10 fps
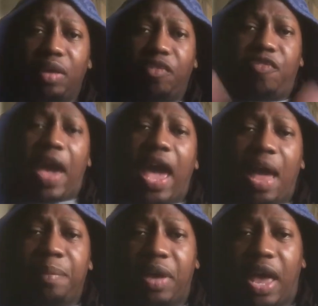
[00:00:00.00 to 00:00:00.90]

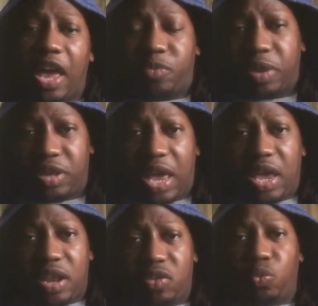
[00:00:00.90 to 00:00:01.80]
Fab has been
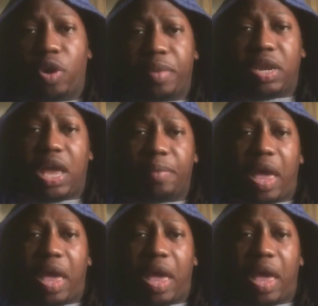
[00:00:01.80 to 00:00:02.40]
dating this woman named